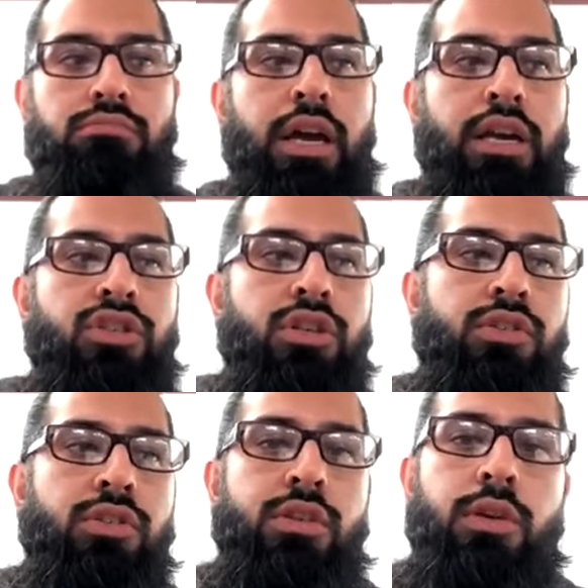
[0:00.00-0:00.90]
and just
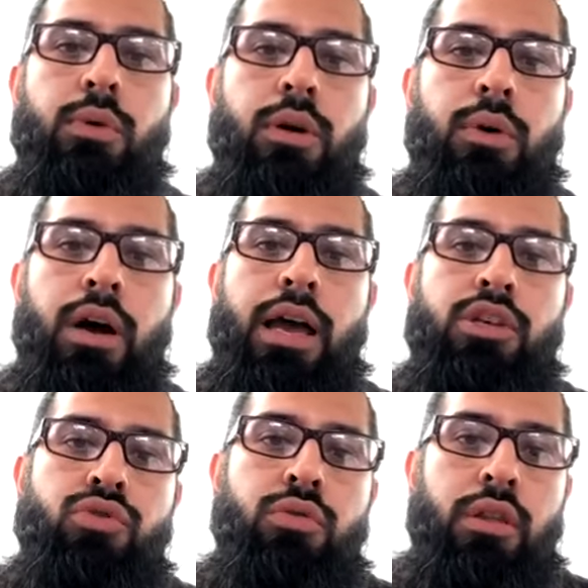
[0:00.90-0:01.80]
to see what, what
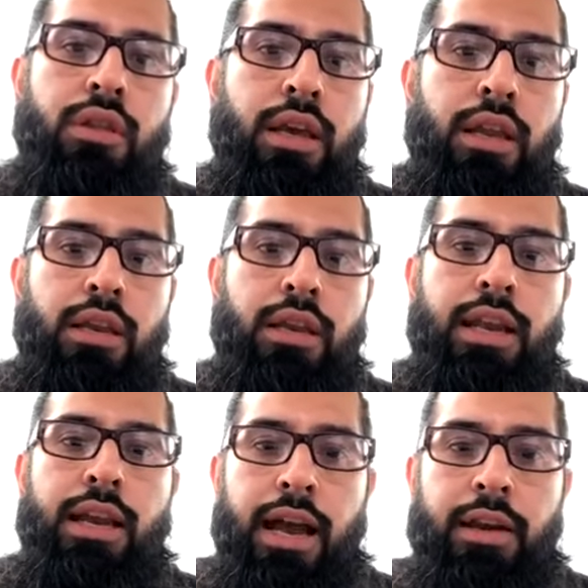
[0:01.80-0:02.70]
Astaroth can, can
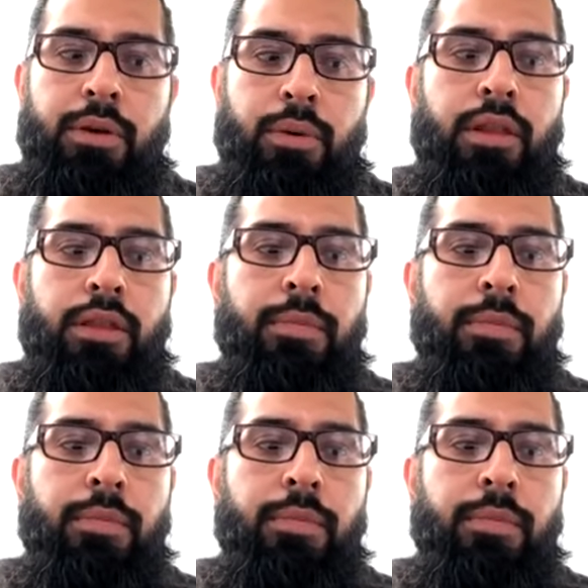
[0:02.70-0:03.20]
guide me with.